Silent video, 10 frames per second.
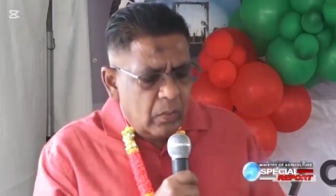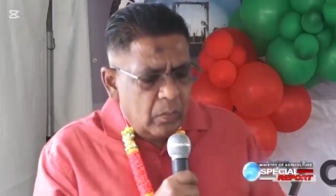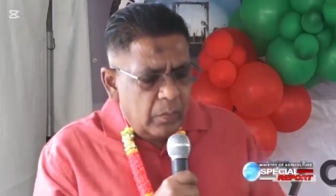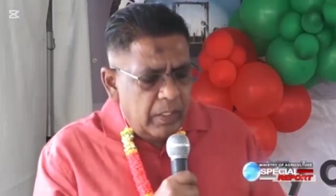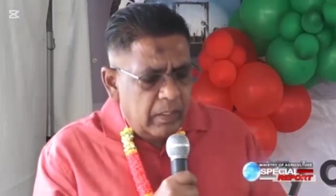
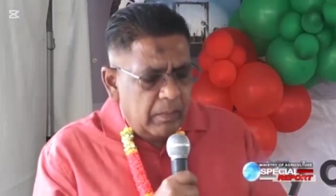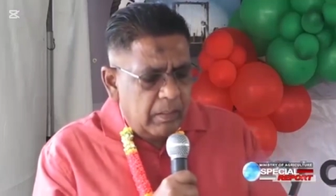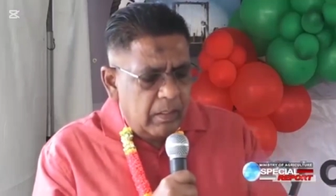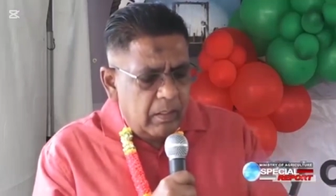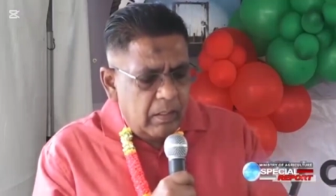will
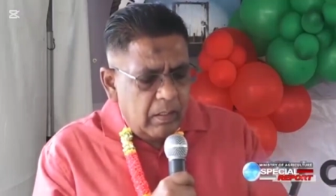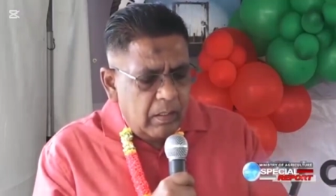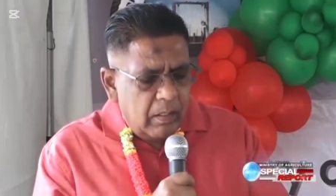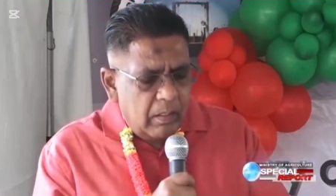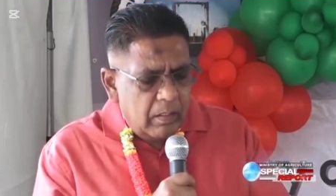
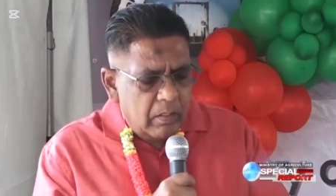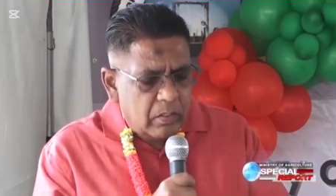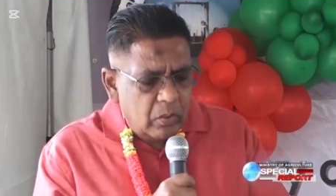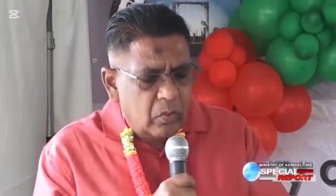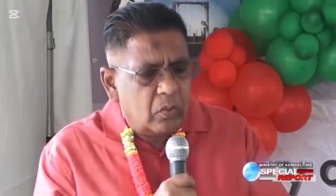
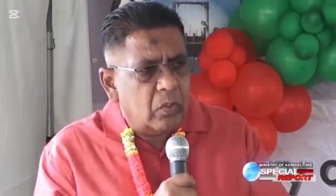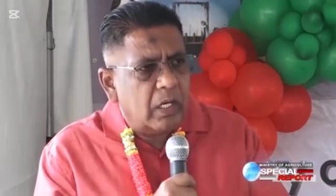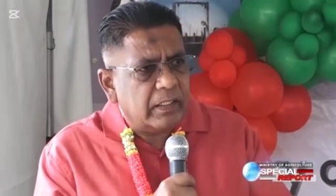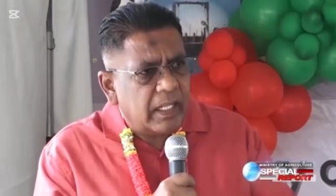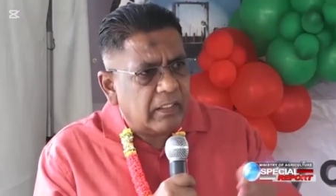sow
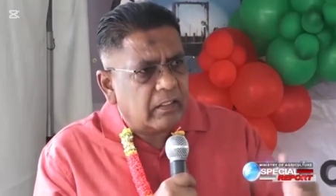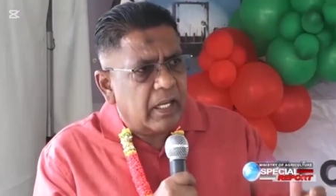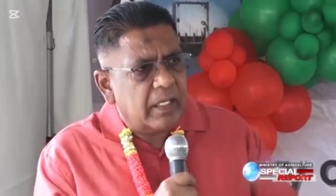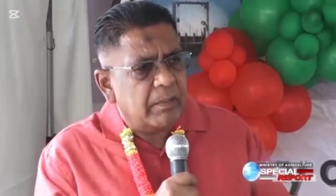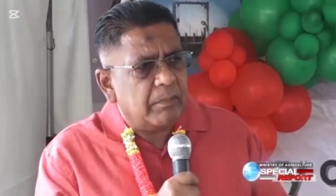at that
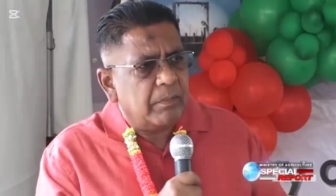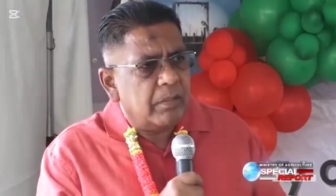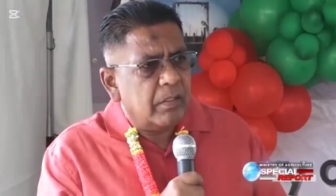time